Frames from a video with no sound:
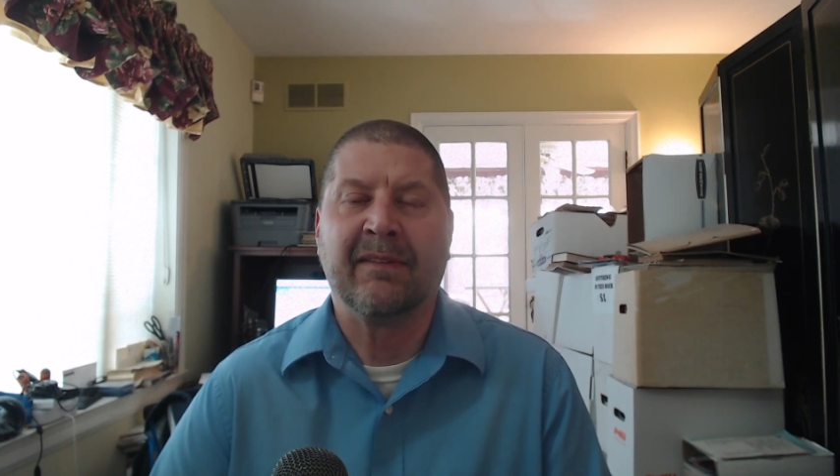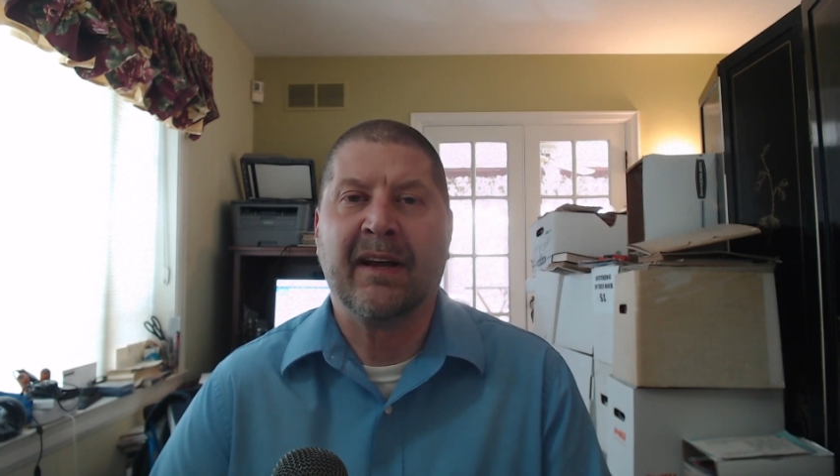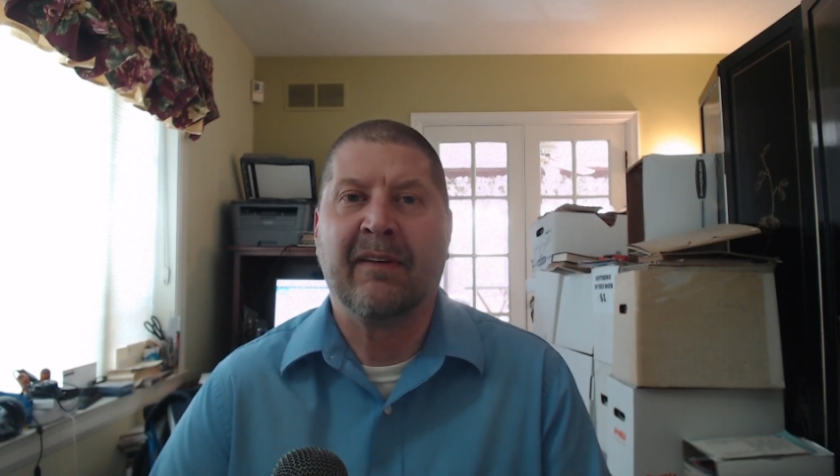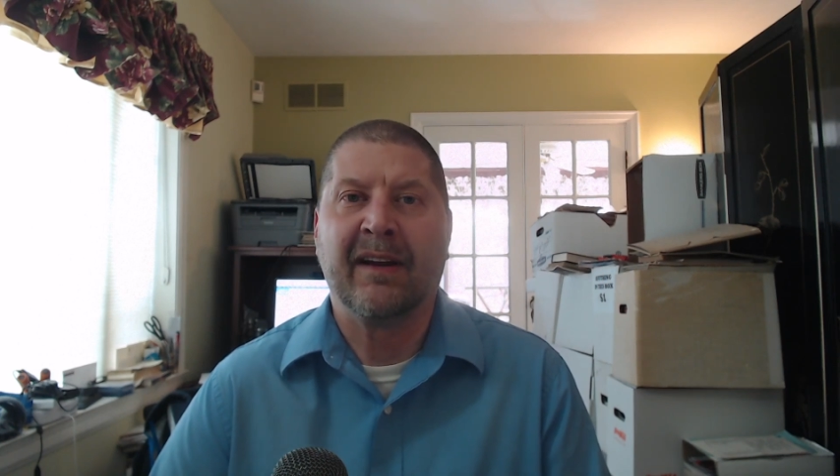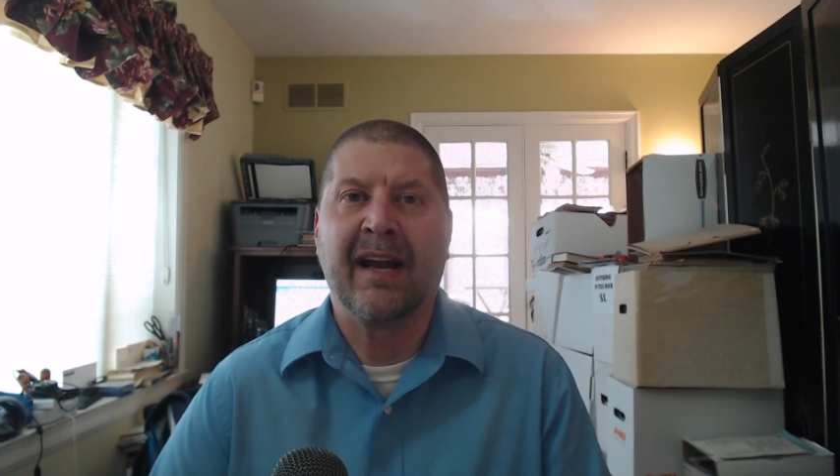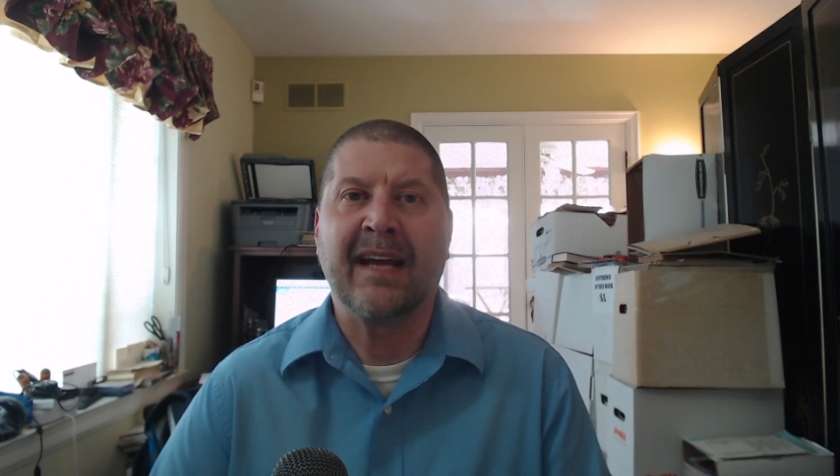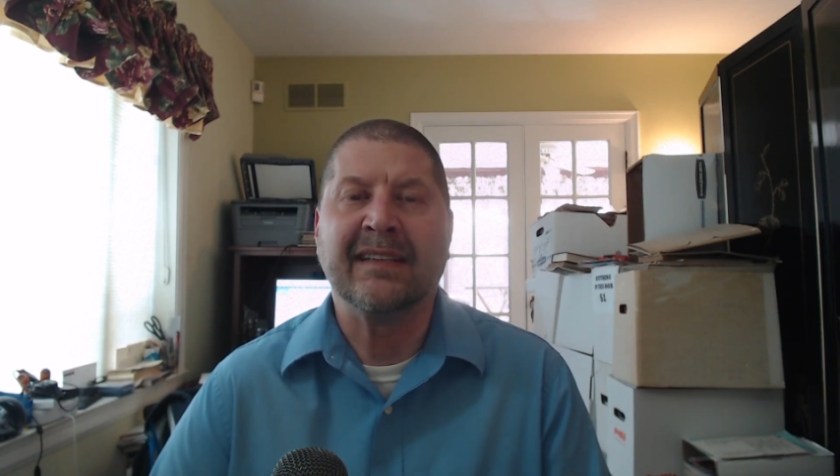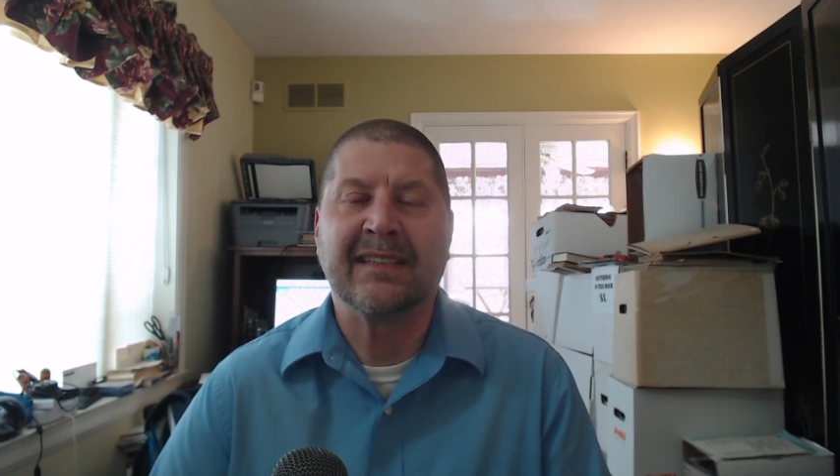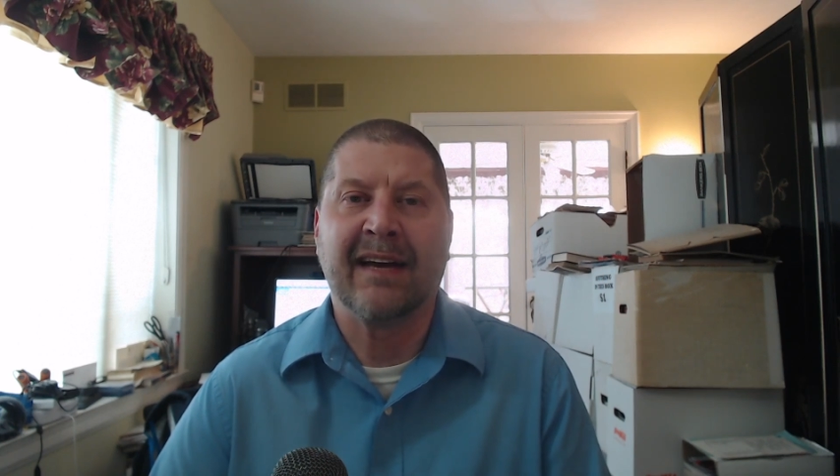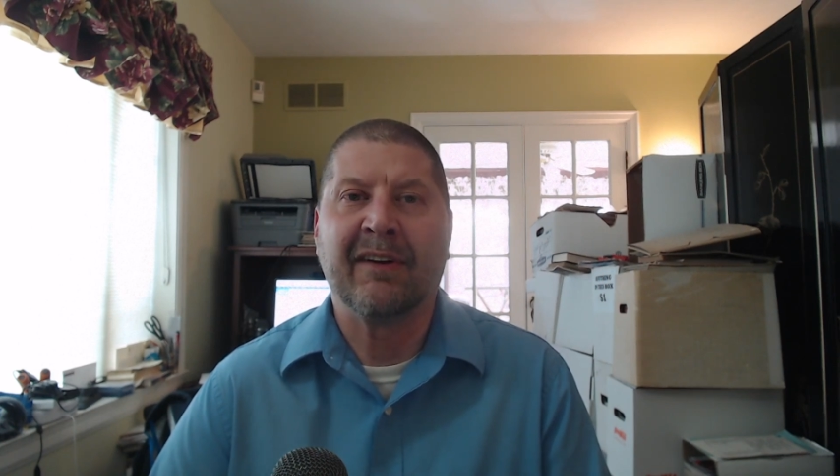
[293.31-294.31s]
I'm at
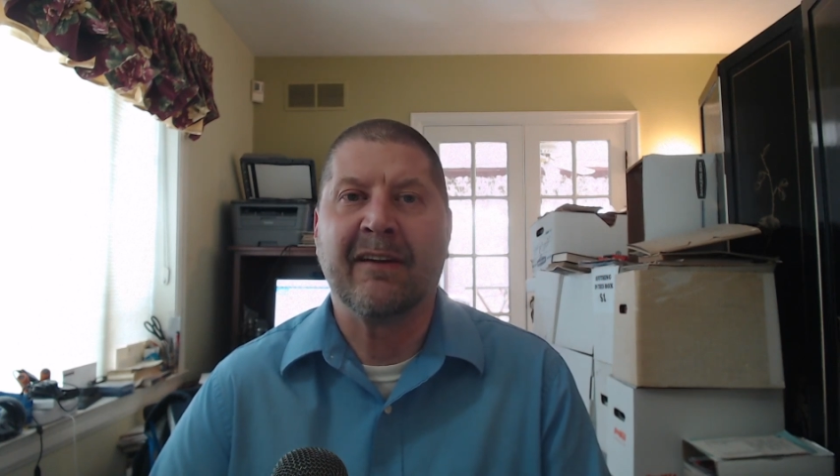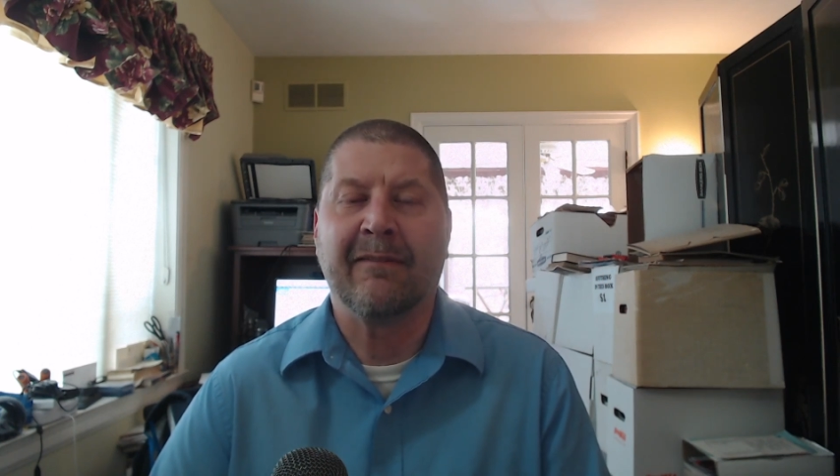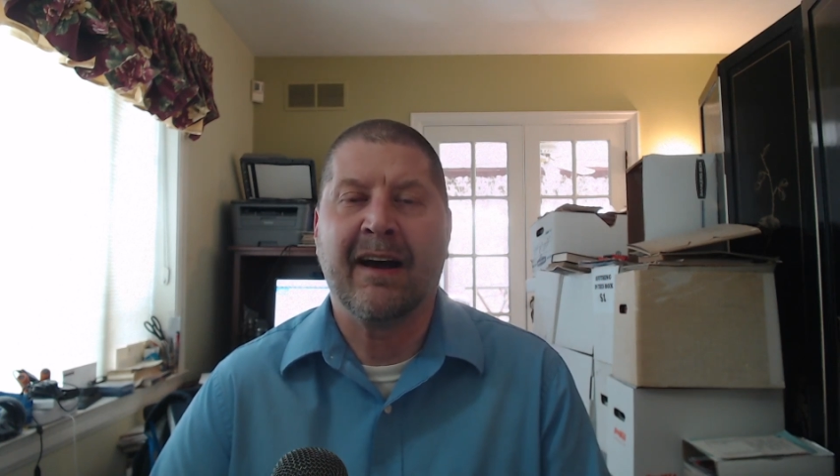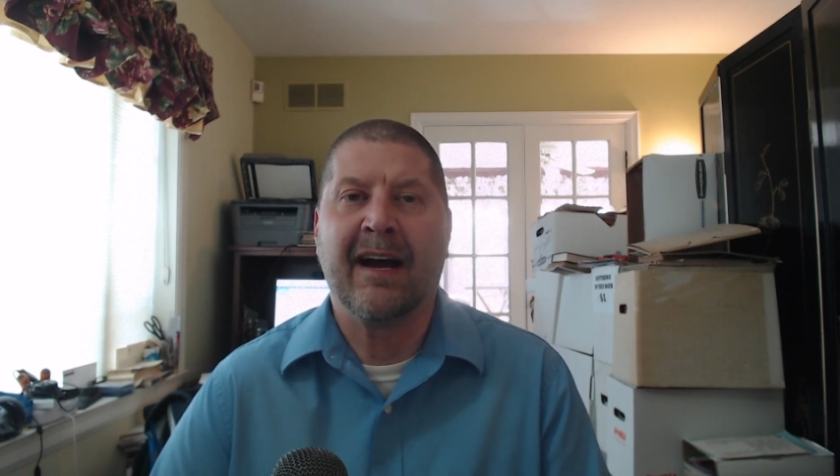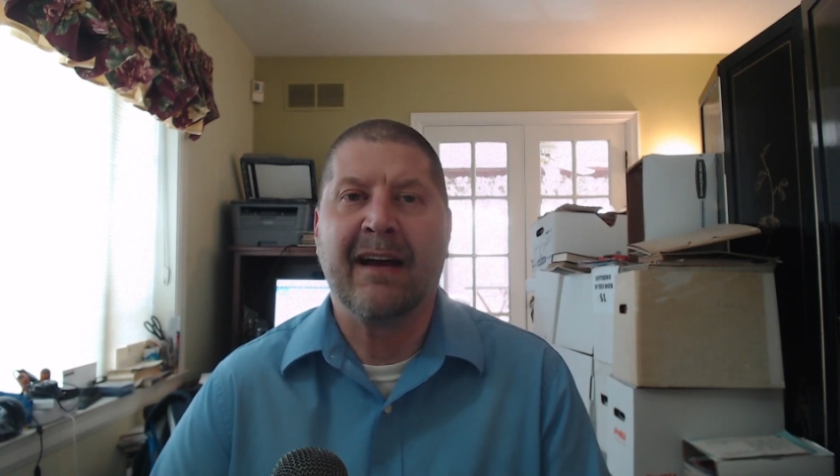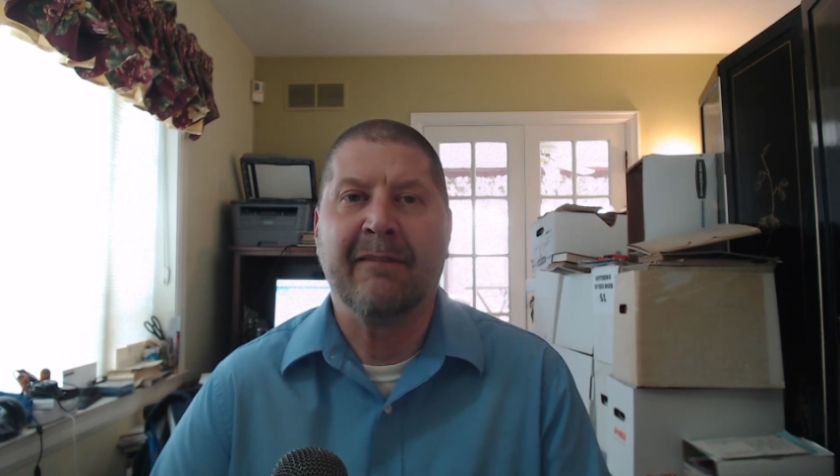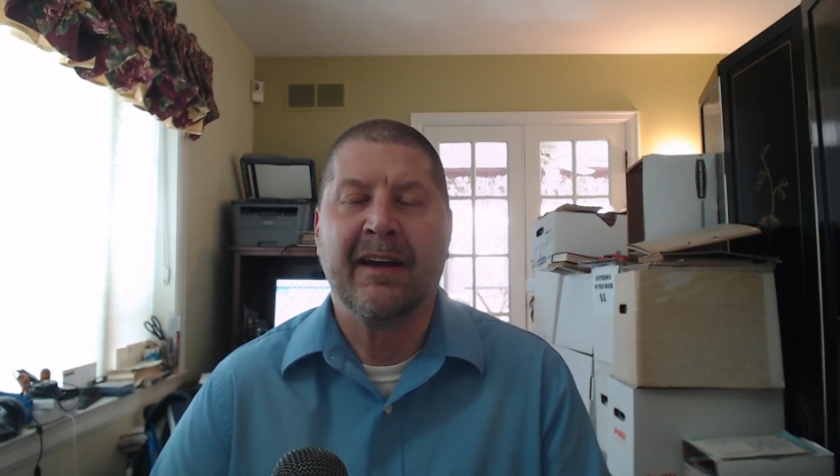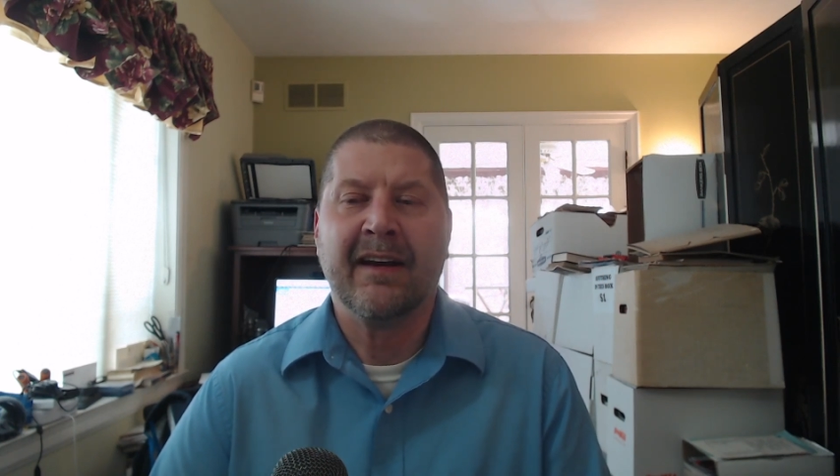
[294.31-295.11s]
$9.75.